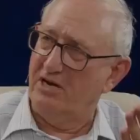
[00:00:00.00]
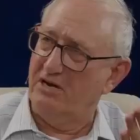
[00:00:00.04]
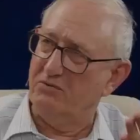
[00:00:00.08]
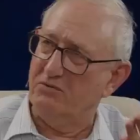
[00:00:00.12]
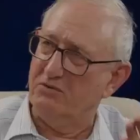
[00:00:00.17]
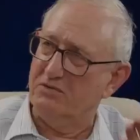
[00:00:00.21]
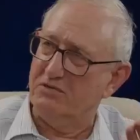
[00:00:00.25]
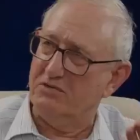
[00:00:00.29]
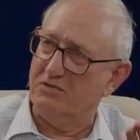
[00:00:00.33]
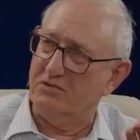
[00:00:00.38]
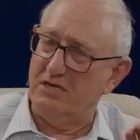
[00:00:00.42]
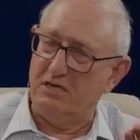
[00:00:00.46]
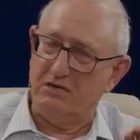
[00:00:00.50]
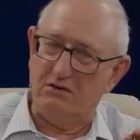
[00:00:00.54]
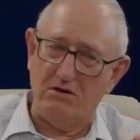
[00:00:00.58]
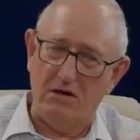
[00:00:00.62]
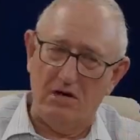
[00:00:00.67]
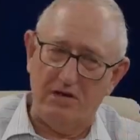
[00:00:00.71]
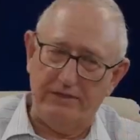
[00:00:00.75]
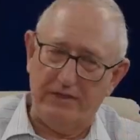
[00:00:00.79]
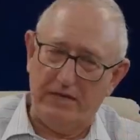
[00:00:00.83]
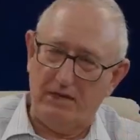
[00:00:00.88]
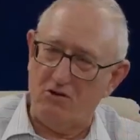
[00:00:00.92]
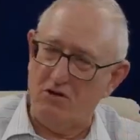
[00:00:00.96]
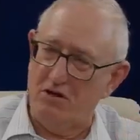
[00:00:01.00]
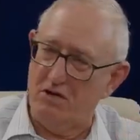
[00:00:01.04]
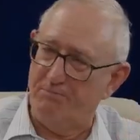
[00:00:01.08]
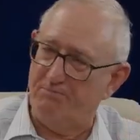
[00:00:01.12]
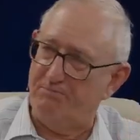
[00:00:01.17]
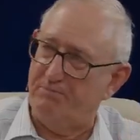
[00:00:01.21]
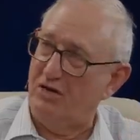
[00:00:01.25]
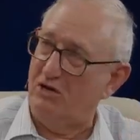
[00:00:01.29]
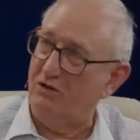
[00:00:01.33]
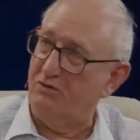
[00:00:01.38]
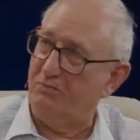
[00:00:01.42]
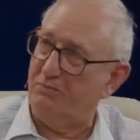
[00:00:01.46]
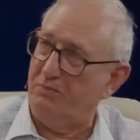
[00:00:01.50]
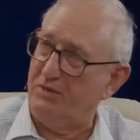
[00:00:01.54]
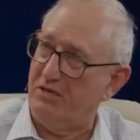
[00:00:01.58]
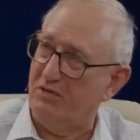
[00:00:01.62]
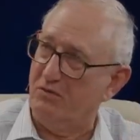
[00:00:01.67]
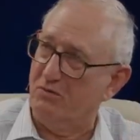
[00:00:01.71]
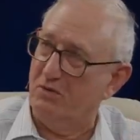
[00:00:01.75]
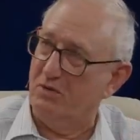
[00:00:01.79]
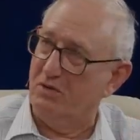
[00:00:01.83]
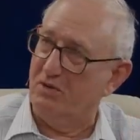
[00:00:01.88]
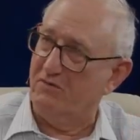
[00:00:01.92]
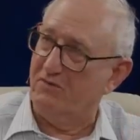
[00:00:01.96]
I will see God. They can't both be
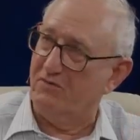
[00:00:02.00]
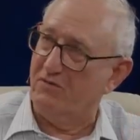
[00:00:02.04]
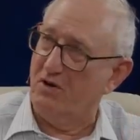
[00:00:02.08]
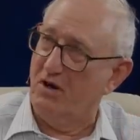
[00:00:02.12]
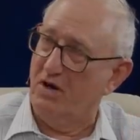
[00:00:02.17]
the word of